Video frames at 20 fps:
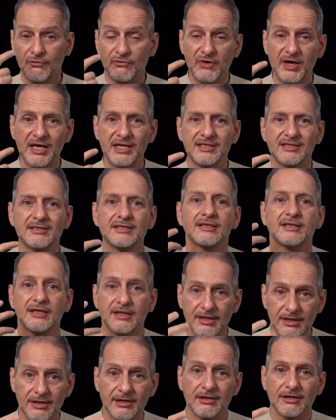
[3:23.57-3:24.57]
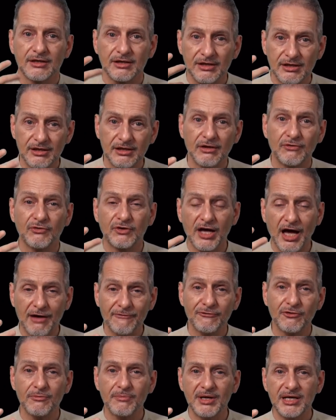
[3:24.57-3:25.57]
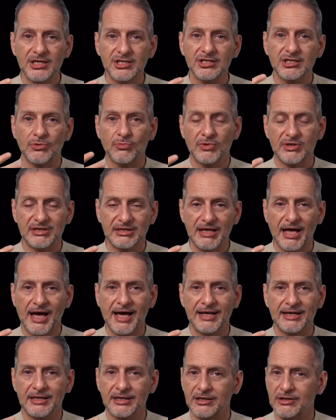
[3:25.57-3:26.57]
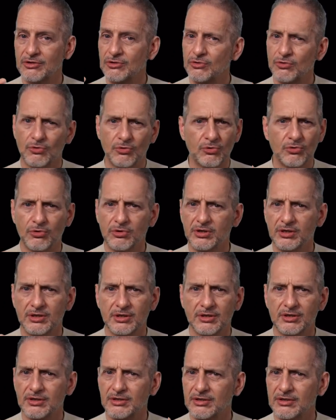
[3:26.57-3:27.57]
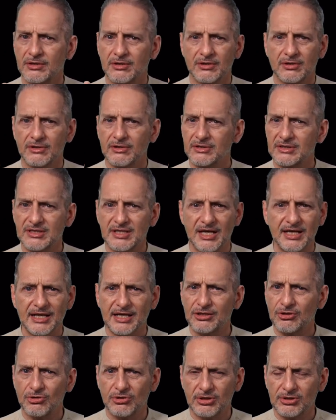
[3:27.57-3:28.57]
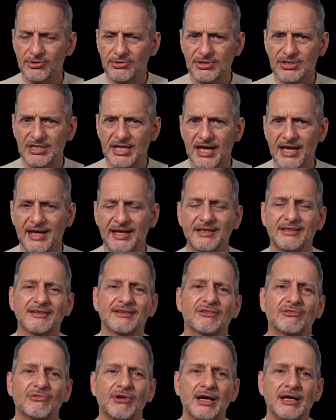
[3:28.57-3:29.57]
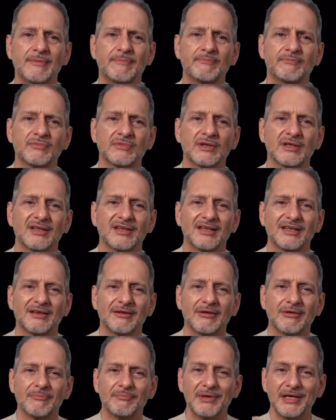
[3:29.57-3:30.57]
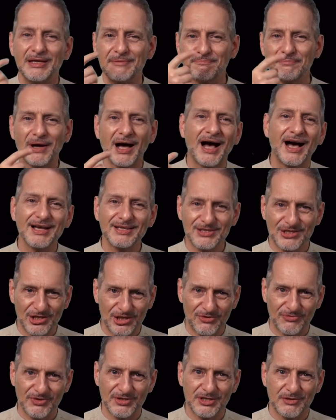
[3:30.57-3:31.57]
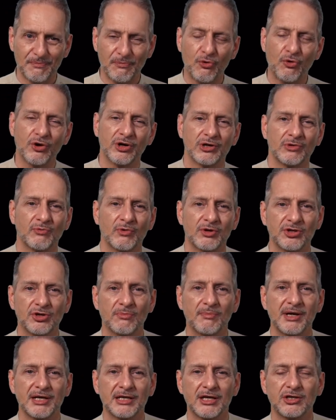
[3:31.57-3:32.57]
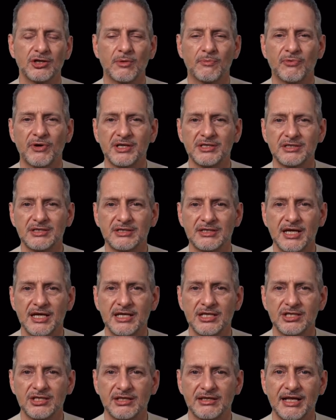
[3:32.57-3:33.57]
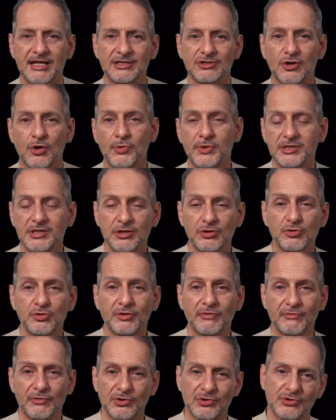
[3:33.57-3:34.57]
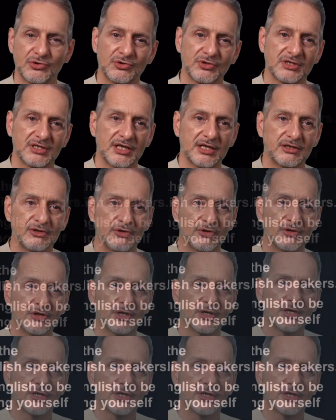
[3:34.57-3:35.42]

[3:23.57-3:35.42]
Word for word: face give confirmation with nodding or saying, I don't understand, right? Being positive is important when you're making your presentation. That's always a universal signal.